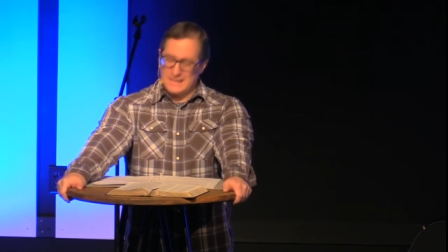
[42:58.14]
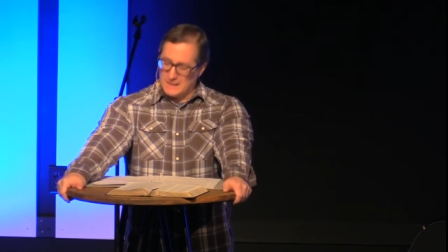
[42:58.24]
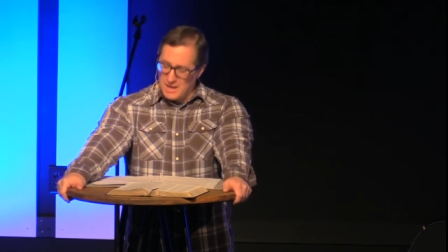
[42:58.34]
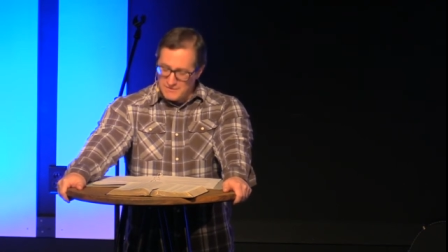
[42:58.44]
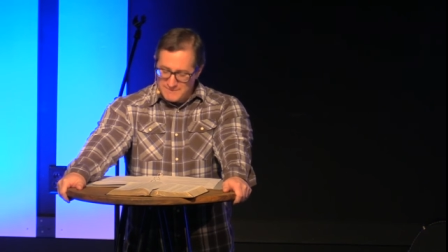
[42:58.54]
I
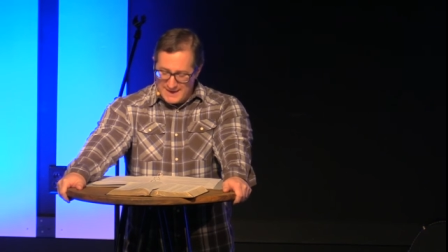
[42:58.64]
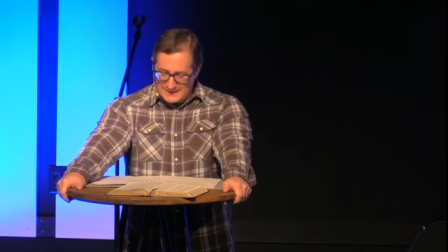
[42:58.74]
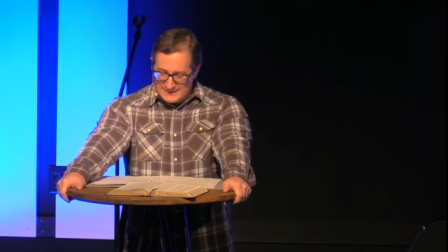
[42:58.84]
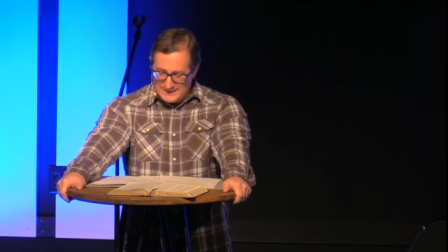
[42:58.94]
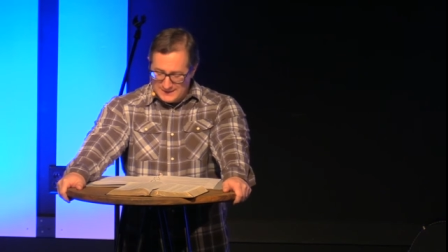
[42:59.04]
love
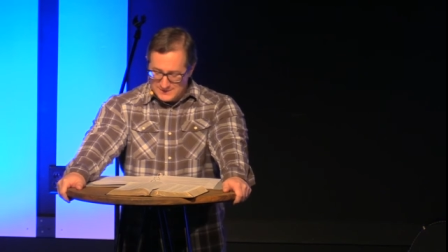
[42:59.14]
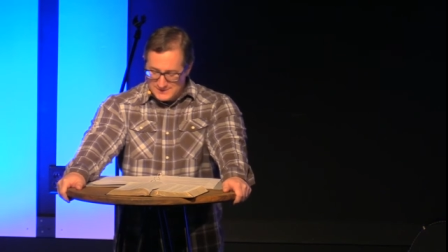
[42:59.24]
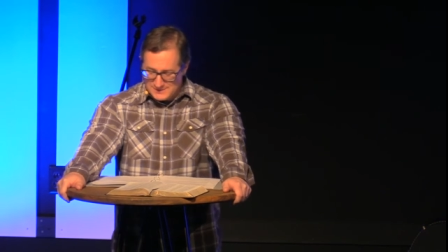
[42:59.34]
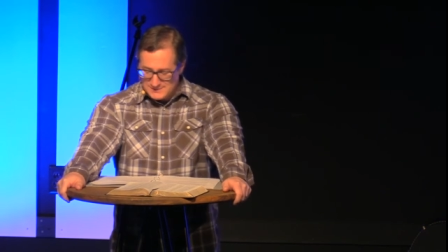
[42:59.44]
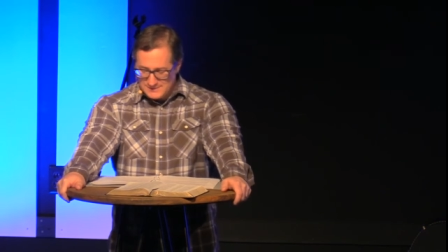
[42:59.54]
my
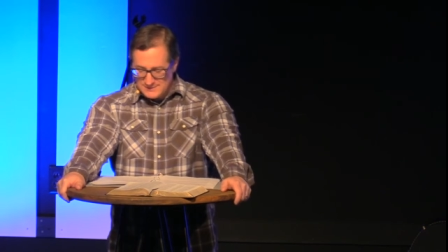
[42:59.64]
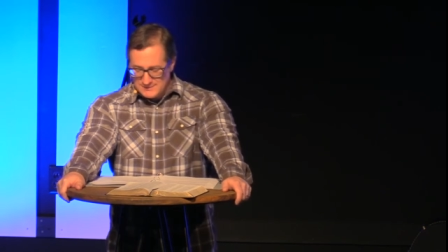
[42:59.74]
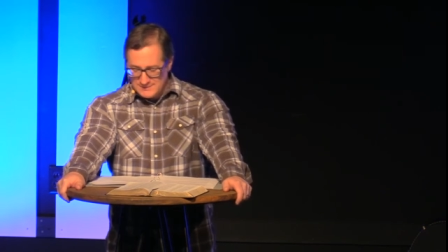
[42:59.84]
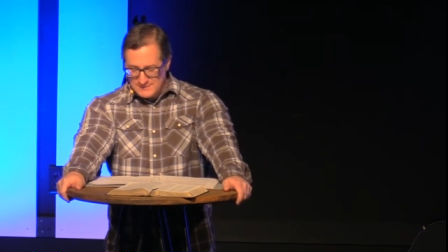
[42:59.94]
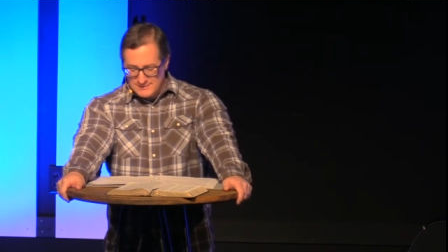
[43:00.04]
kids.
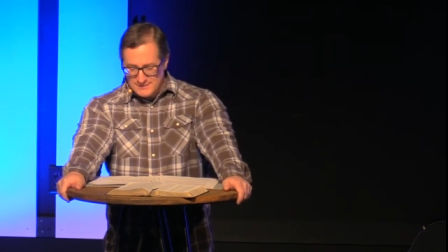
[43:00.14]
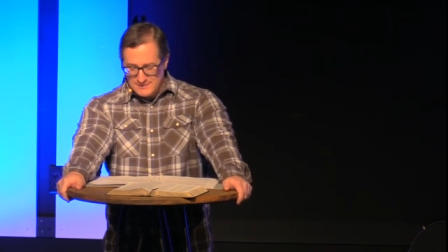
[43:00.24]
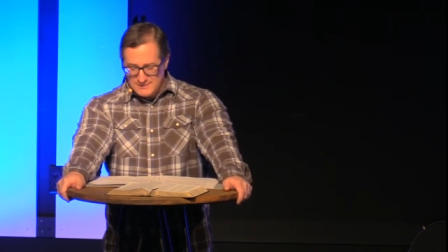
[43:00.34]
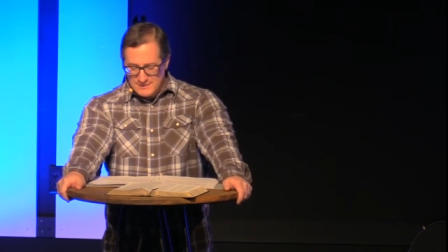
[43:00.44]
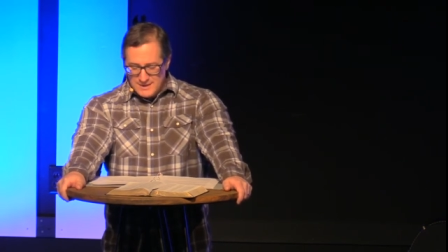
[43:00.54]

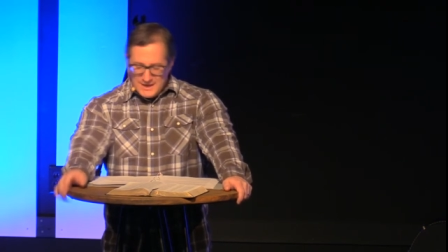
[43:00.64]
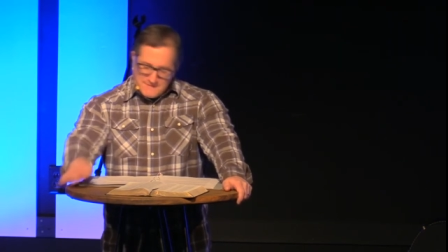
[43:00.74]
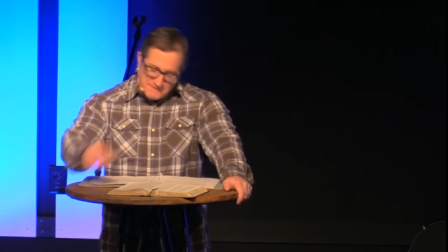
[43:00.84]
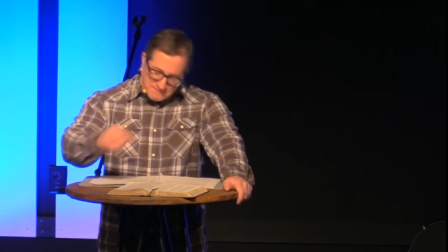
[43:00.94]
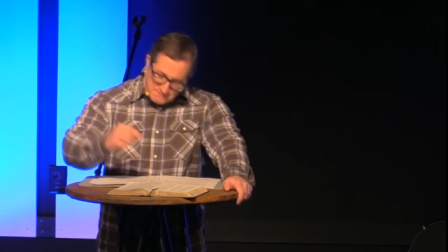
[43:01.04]

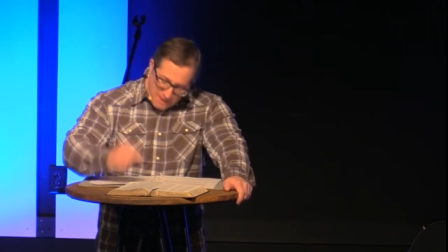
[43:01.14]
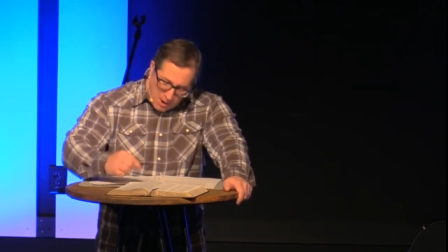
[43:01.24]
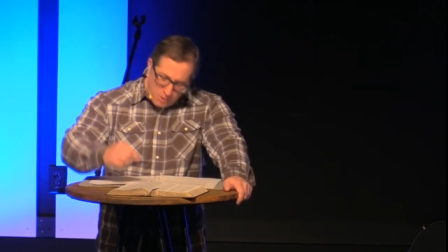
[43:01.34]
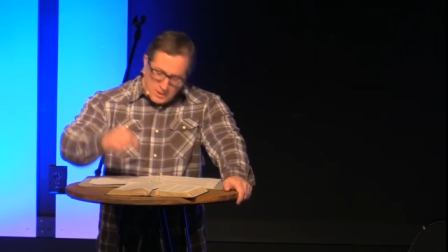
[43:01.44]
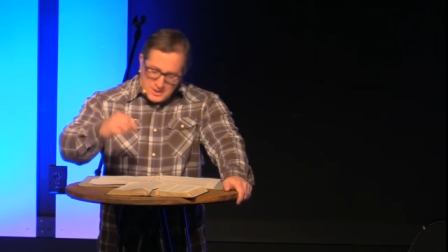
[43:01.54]
If a
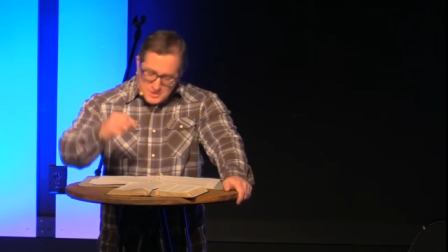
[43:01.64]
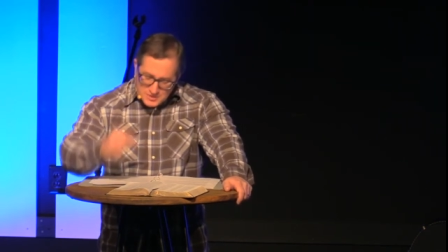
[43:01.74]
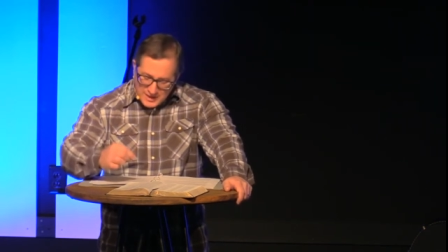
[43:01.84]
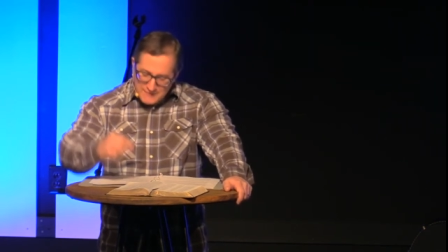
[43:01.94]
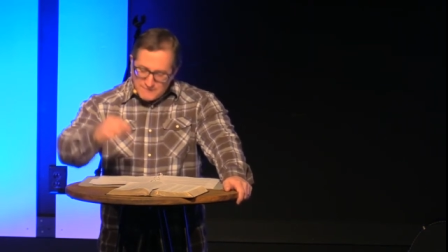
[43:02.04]
fallen,
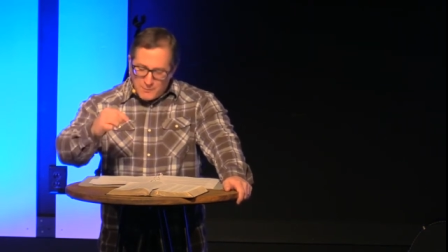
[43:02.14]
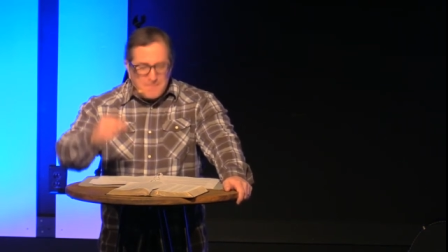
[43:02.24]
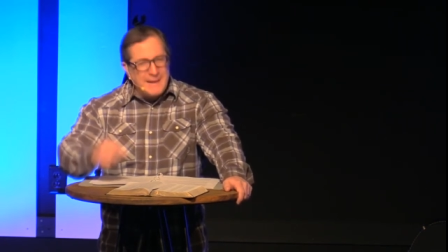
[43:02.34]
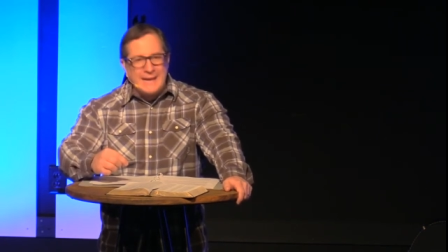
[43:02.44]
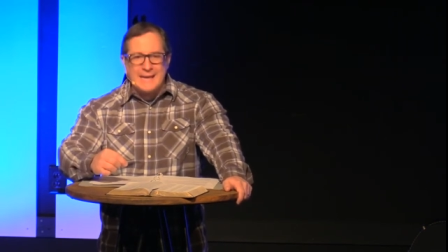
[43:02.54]
sinful
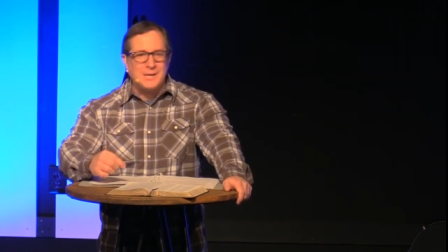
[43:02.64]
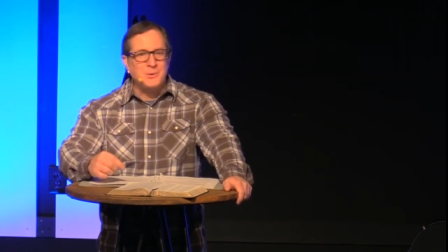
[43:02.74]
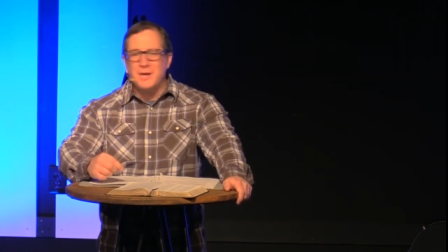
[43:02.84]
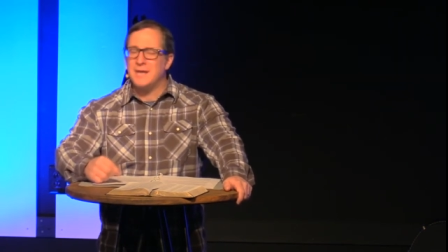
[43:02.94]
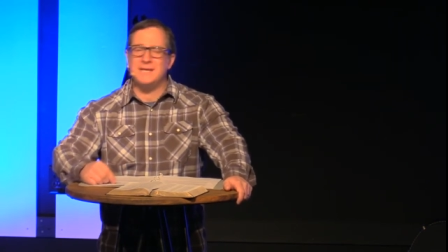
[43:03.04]
man
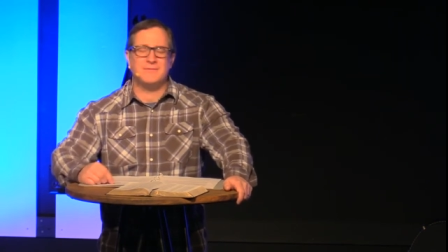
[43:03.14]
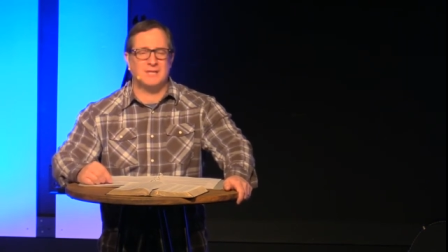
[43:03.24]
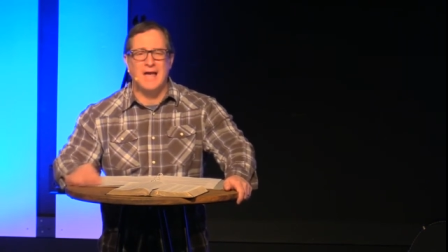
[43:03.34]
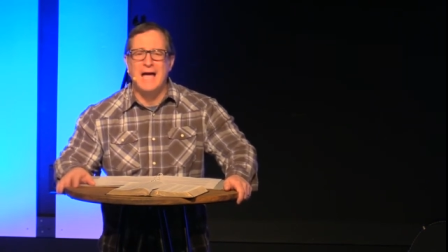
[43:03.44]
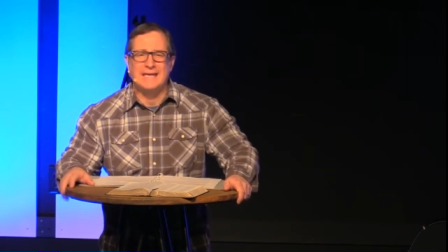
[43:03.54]
who doesn't
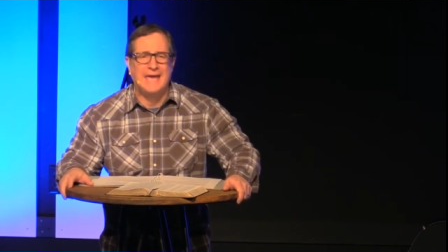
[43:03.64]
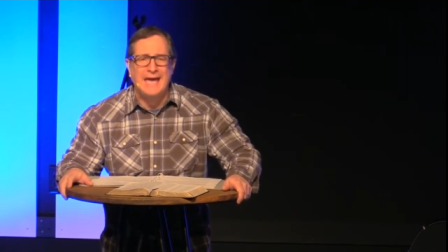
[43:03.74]
even like